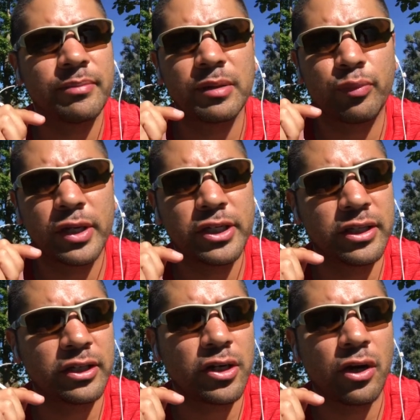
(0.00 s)
I've been preaching
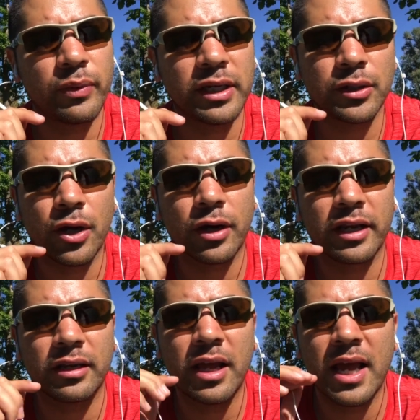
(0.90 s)
this all week long
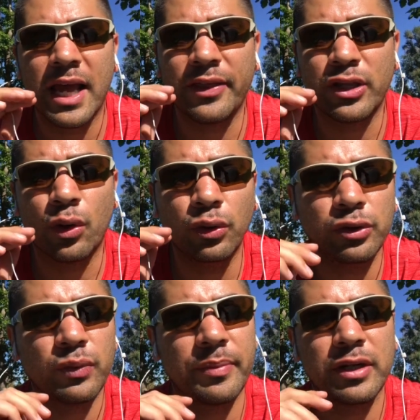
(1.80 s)
and and the
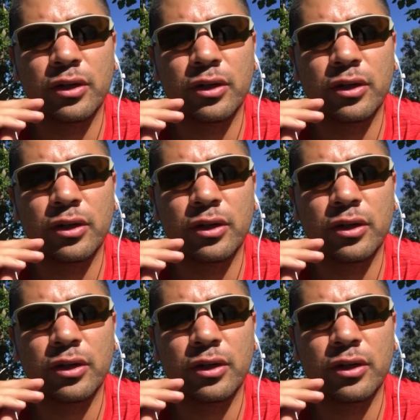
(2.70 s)
older women,